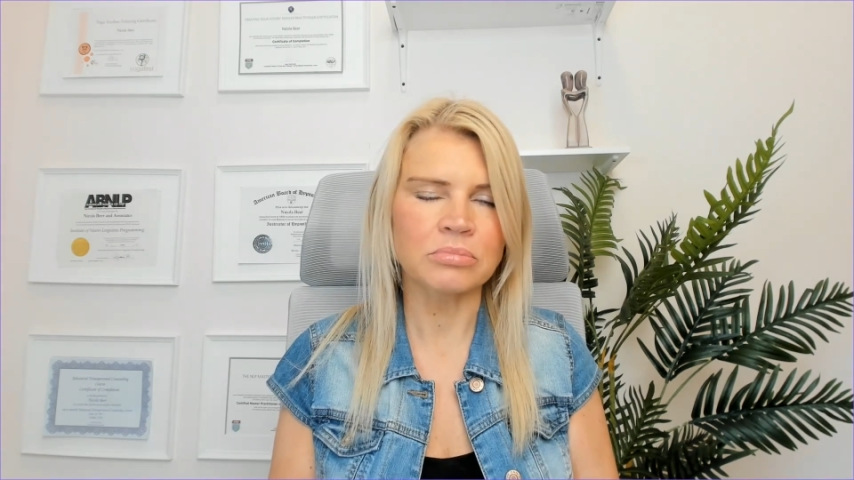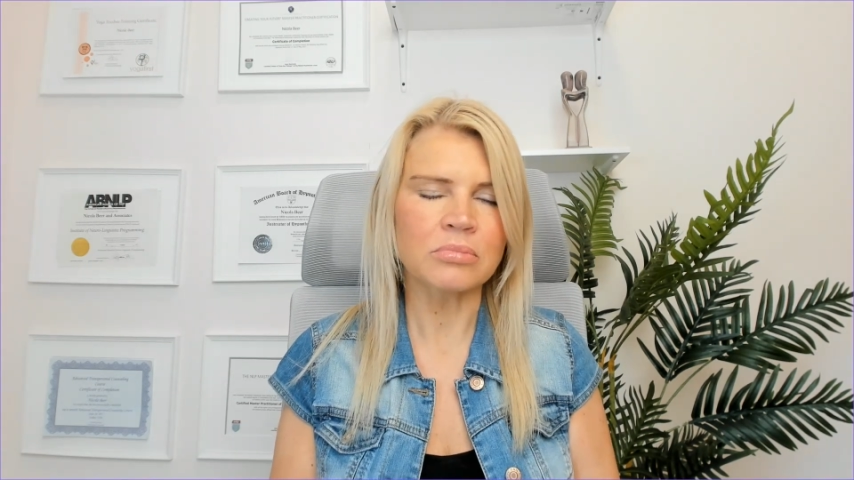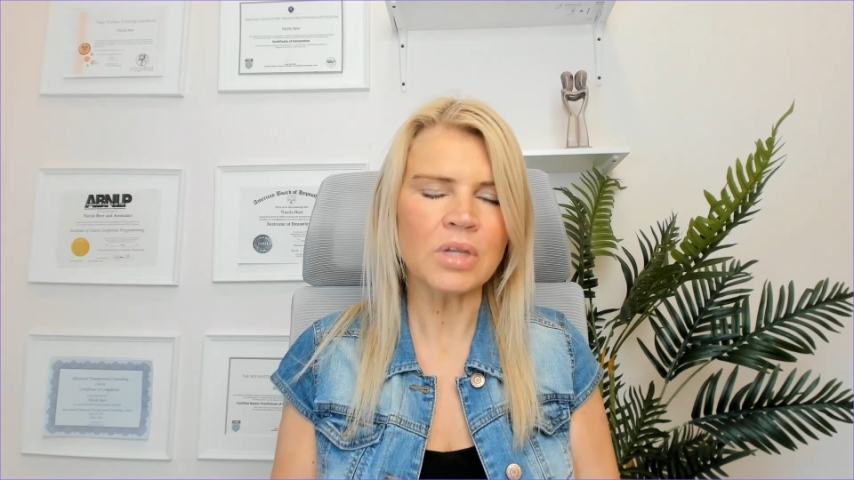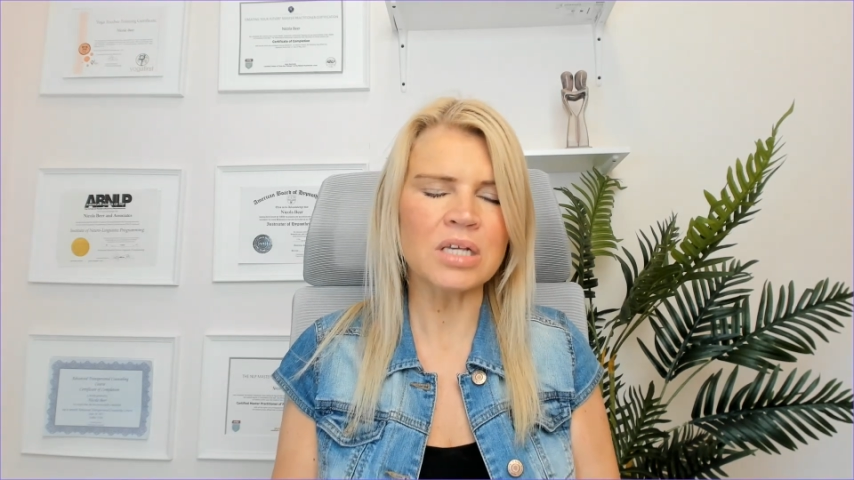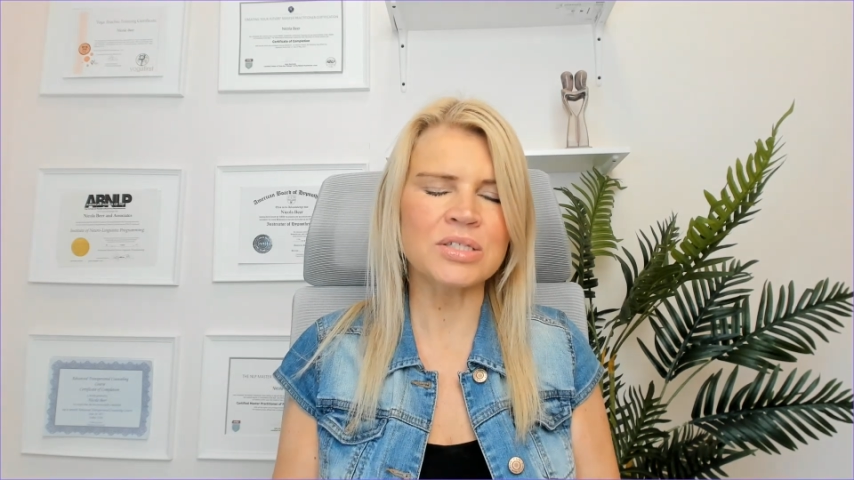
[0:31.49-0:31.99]

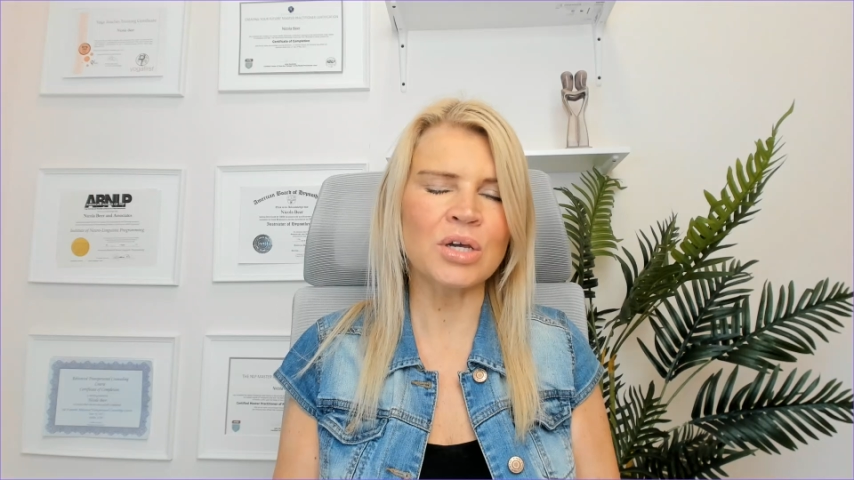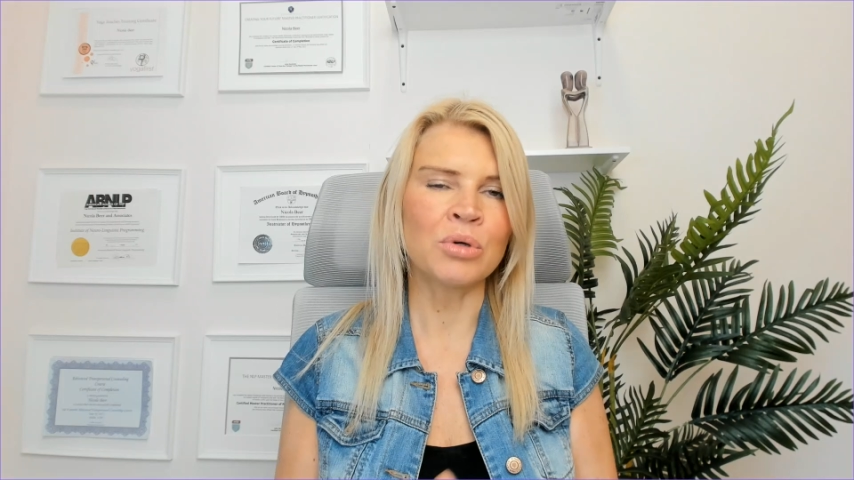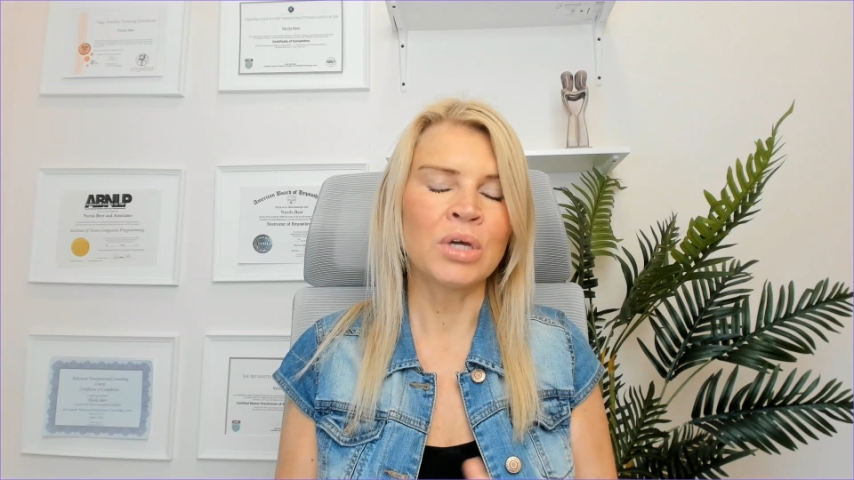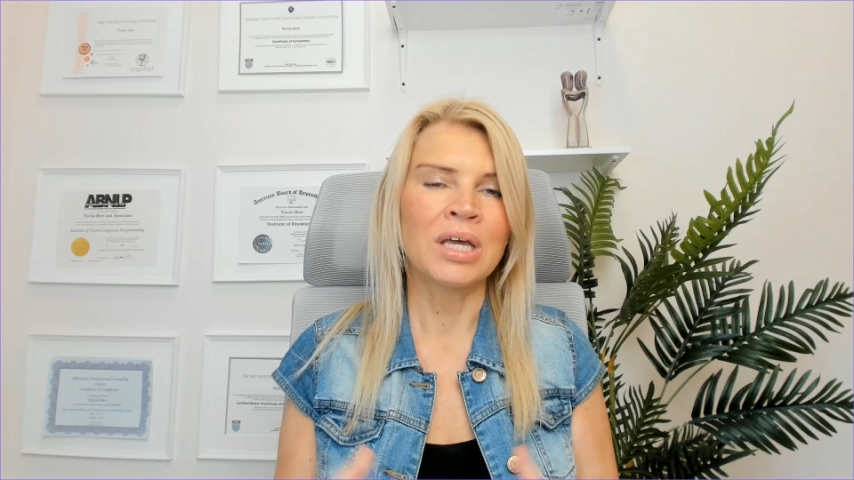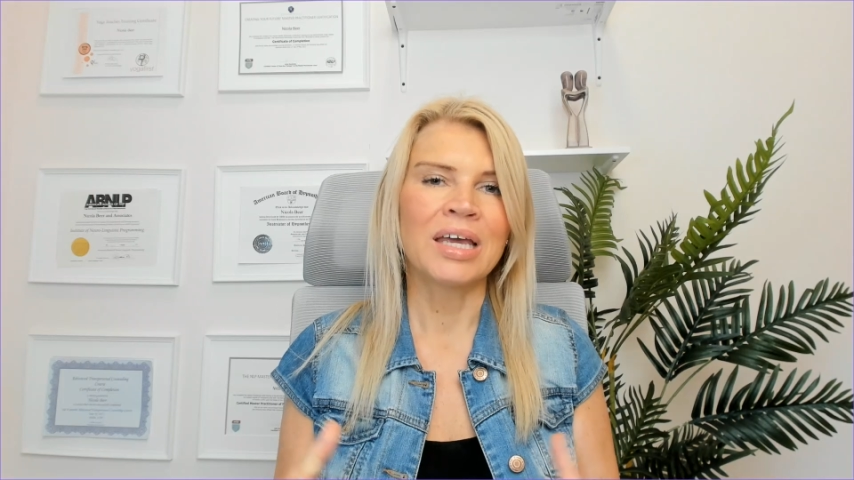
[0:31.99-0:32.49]
So
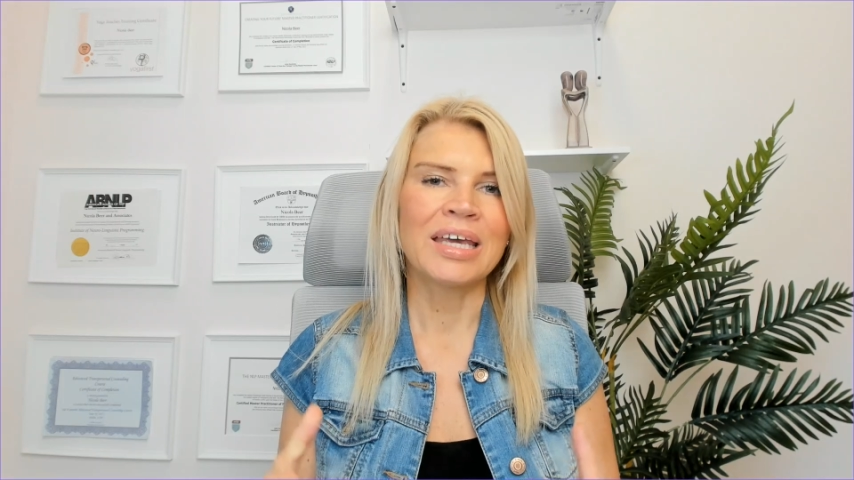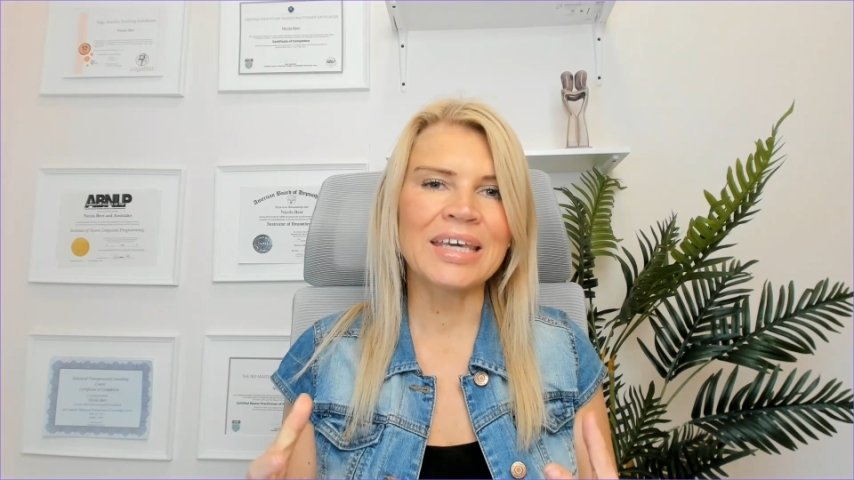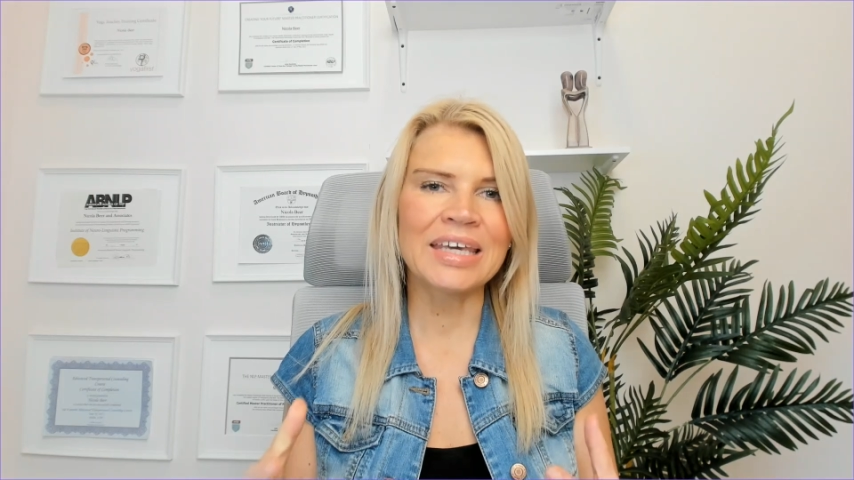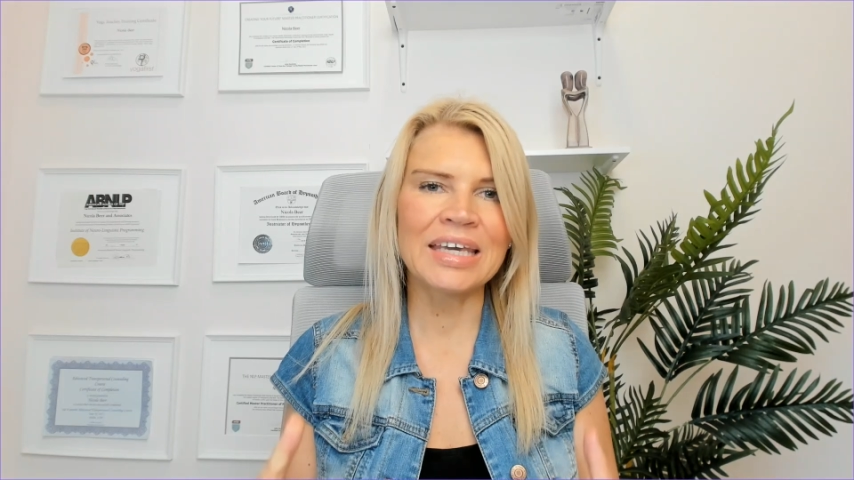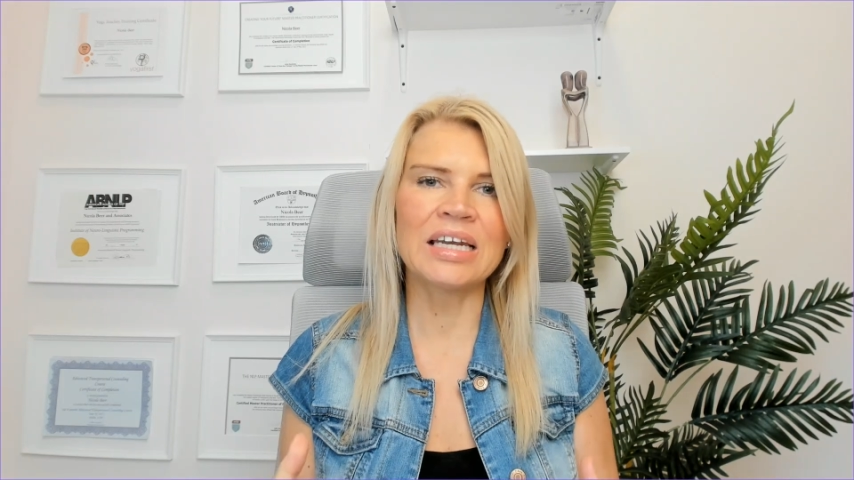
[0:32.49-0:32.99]

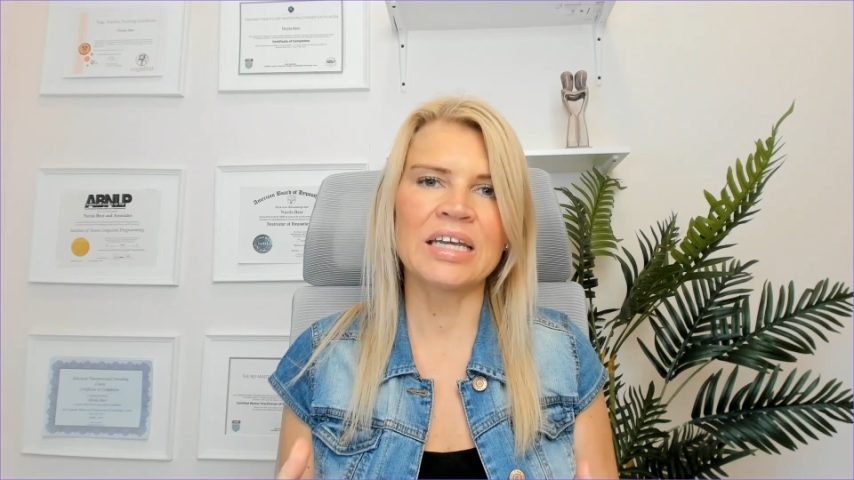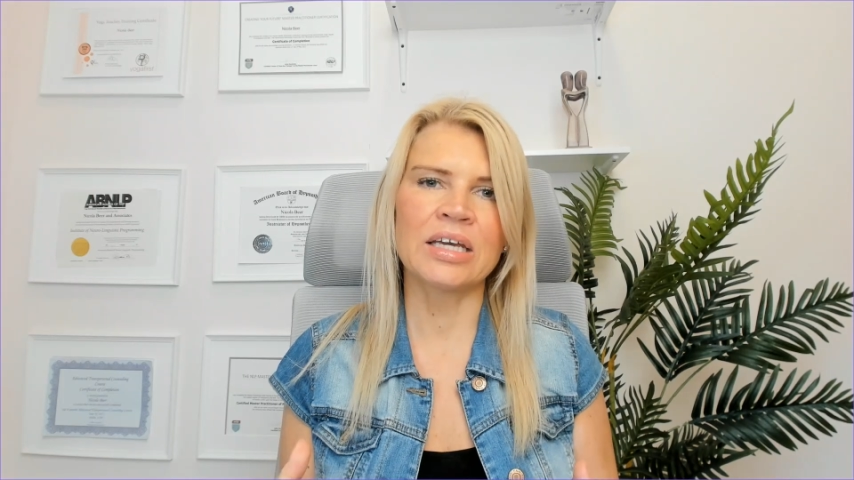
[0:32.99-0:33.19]
healing